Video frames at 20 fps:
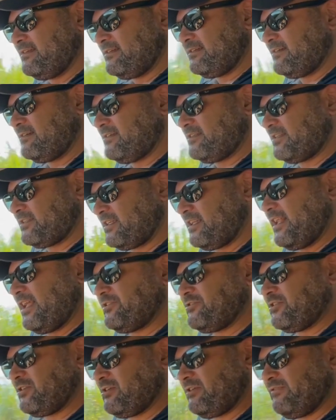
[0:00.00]
it's
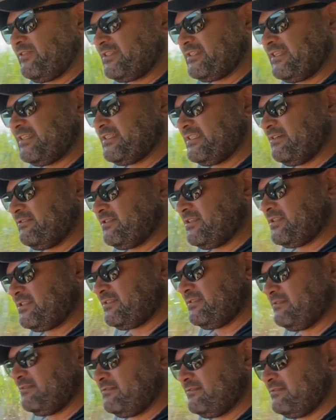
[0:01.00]
electric, obviously. So just.